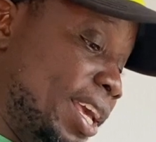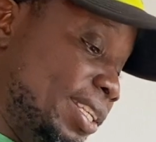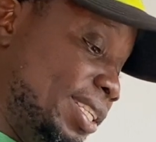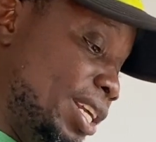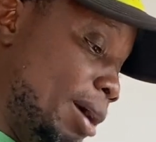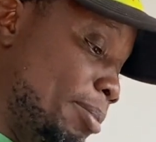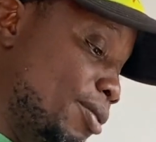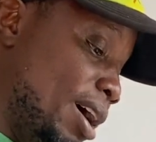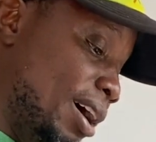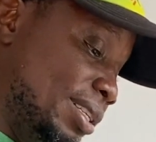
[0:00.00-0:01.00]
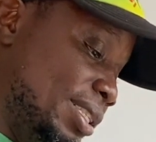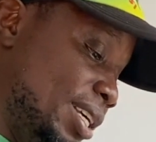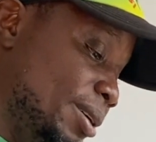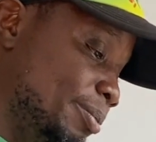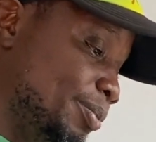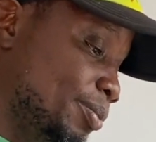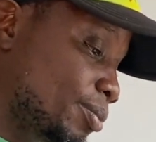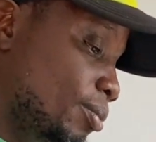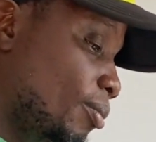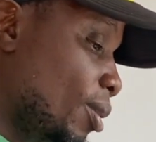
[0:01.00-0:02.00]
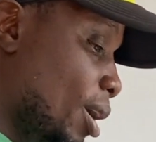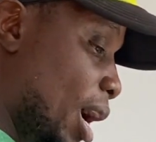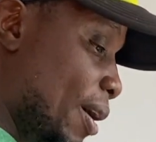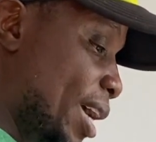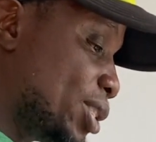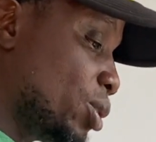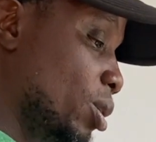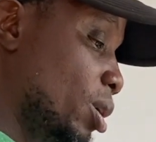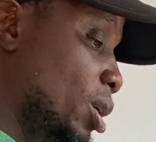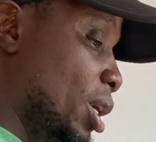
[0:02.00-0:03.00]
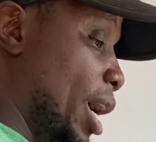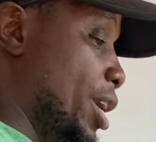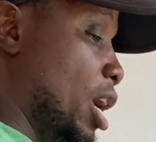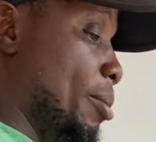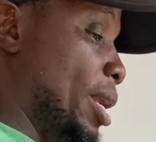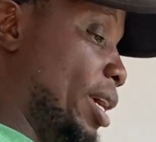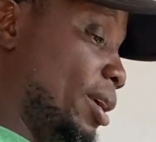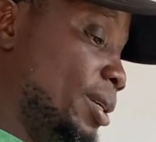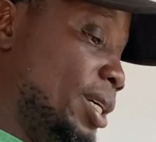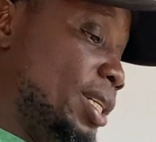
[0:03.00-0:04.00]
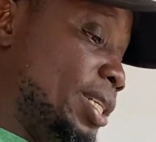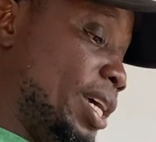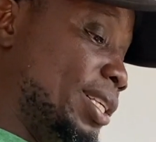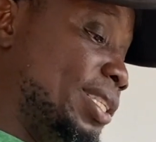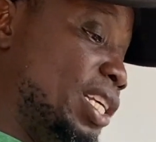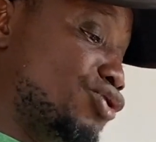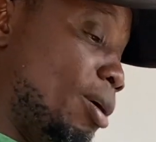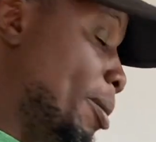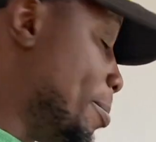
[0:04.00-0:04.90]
seed or moringa seed. Alright, so I normally take the seeds from the